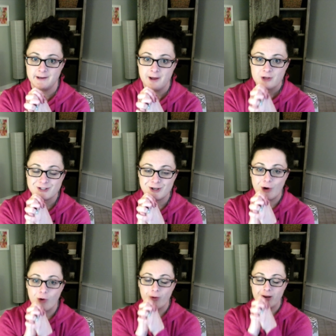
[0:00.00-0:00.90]

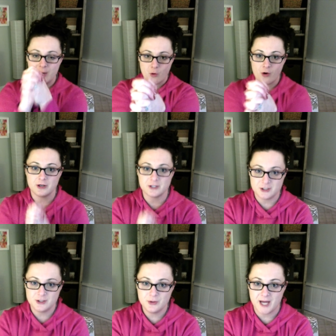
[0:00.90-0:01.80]
So in order to
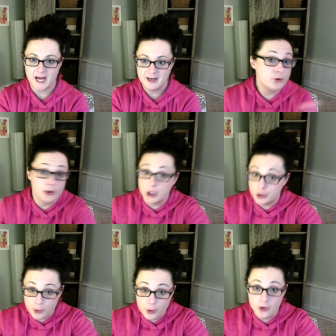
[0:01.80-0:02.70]
do that, you can
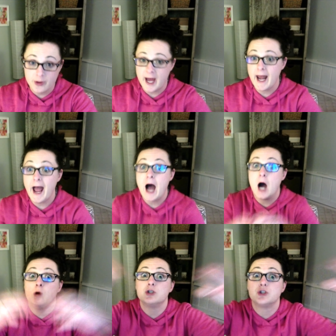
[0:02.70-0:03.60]
Google that,
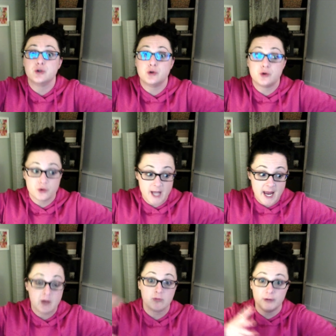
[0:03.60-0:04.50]
how to
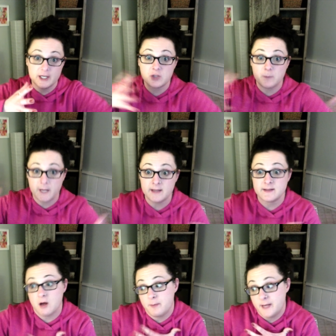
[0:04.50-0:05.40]
create rich pins
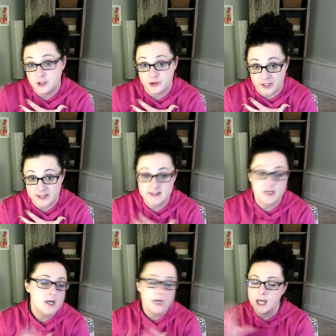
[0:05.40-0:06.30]
on Pinterest.
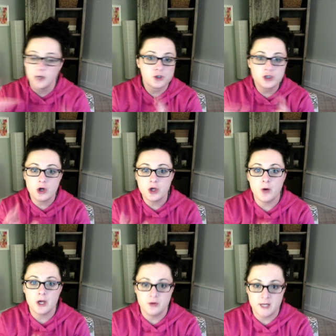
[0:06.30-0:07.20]
It'll show you what
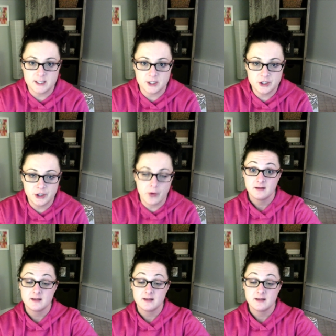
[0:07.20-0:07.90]
you need to do.